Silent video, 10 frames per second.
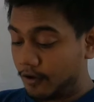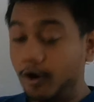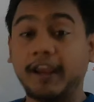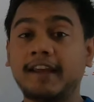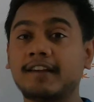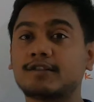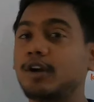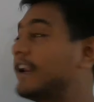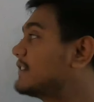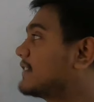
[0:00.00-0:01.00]
Okay,
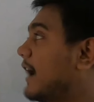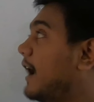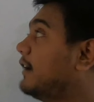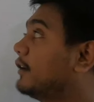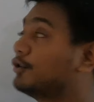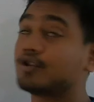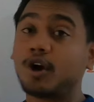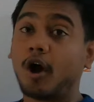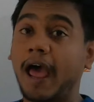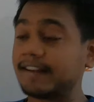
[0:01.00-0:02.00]
so let's start. You
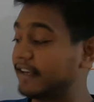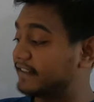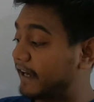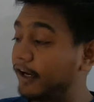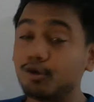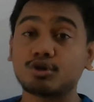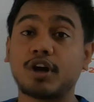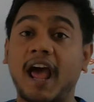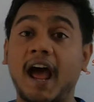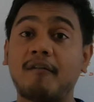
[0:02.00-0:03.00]
should, as I said, you
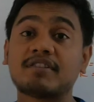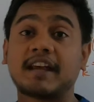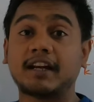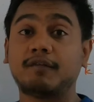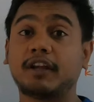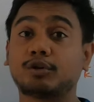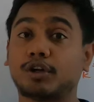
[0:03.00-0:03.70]
should have a scientific